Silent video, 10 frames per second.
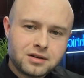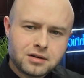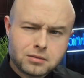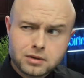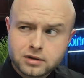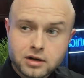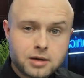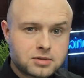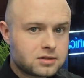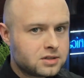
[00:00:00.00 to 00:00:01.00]
well, your
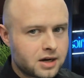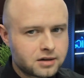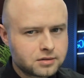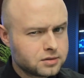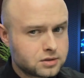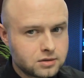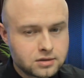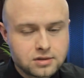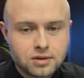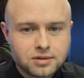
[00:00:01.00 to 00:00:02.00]
name's The Technicals, you
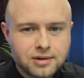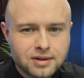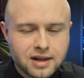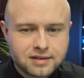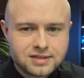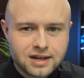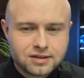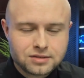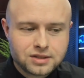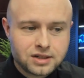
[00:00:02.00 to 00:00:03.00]
don't know a lot of
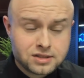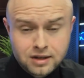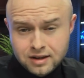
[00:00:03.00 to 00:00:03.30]
technical things.